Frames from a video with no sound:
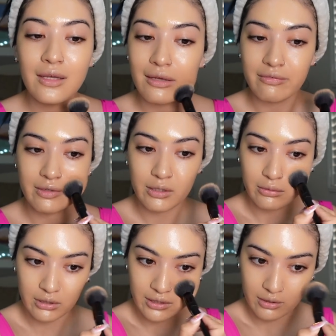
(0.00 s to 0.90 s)
If you know,
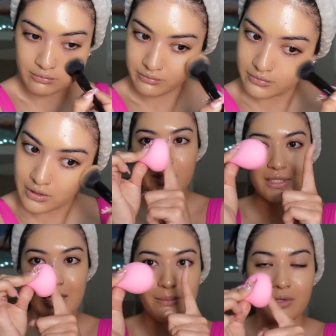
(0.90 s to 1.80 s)
you know. With the
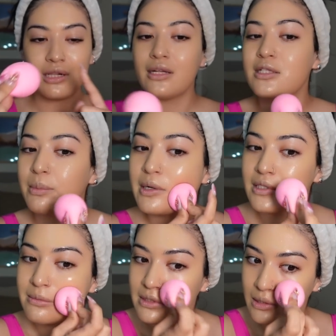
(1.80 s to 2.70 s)
damp clean sponge,
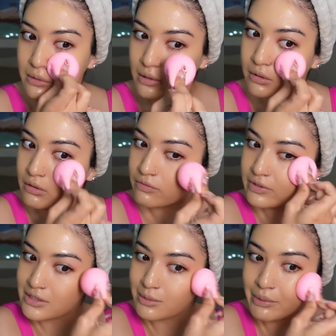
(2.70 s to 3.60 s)
I'm just gonna go over
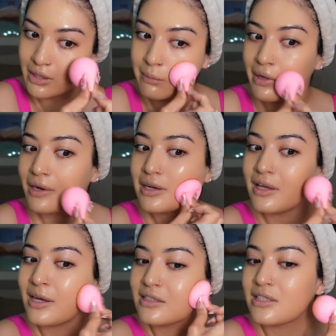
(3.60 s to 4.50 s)
it to pick up any
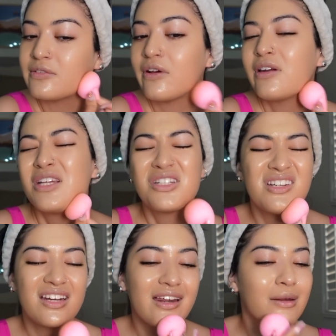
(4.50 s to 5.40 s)
excess
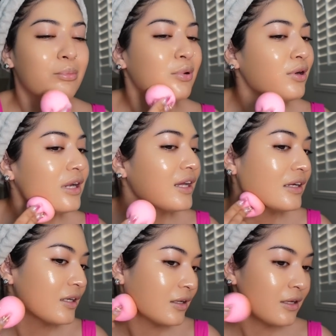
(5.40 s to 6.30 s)
foundation, any
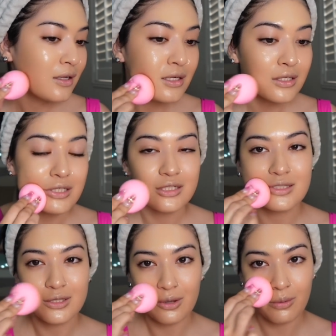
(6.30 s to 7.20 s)
product,
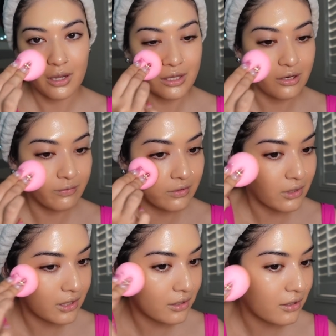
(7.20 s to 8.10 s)
just so you don't feel
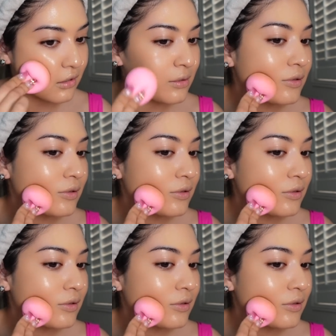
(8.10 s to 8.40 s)
cakey.